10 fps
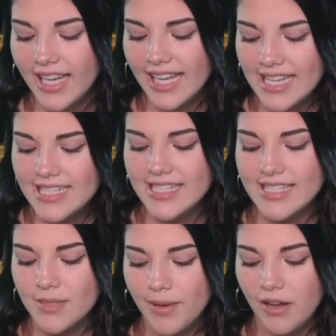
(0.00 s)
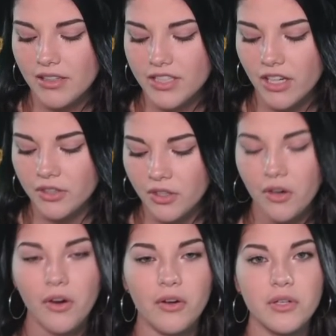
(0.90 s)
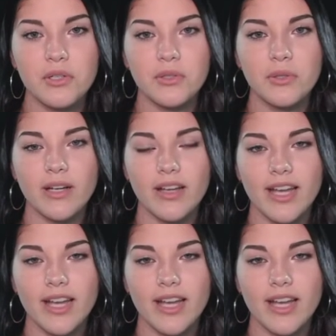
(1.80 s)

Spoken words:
it is about a young girl who,